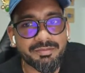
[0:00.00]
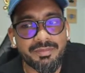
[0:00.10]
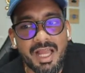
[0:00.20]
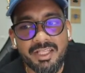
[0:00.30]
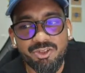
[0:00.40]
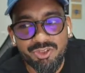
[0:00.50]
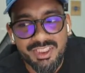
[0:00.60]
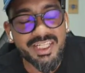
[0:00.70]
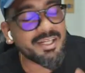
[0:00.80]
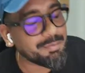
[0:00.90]
and you
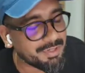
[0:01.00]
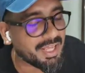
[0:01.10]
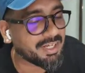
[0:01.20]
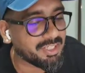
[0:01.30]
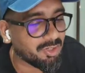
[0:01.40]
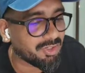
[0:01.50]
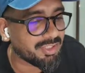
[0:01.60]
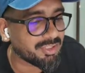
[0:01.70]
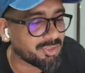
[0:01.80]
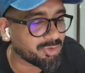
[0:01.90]
need a priority
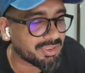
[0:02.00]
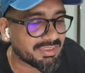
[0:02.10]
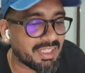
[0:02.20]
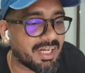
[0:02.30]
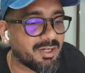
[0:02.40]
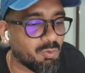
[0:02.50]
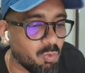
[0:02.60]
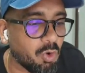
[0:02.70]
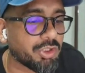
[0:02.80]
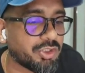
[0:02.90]
order to decide
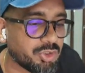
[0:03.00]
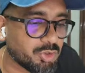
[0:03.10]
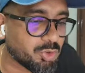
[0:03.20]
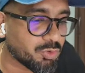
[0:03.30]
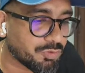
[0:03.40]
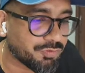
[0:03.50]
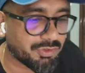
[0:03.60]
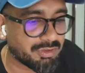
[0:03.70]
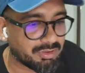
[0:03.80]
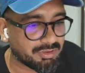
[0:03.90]
what to do
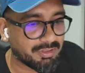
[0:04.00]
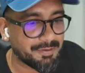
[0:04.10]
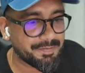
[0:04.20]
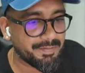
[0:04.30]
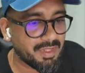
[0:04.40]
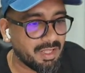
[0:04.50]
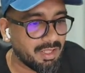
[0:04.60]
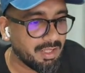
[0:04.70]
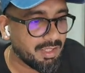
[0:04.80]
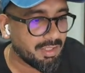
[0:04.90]
first,
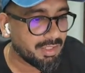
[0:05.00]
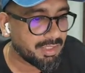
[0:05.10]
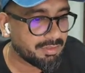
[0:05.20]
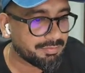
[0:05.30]
right?